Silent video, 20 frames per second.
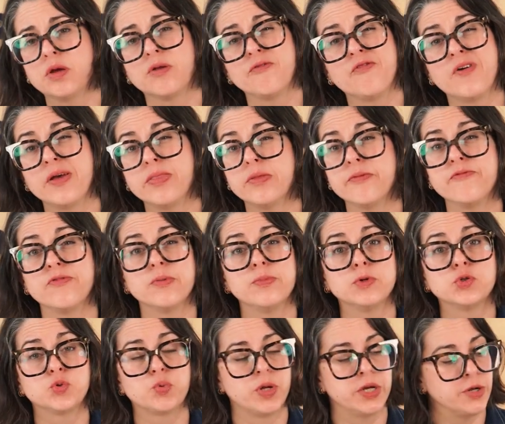you can find them for
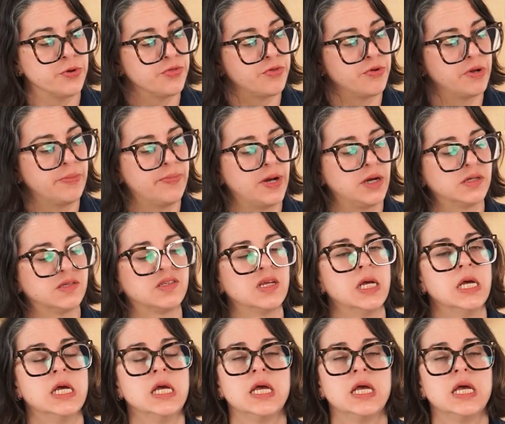about 20 or 30 bucks.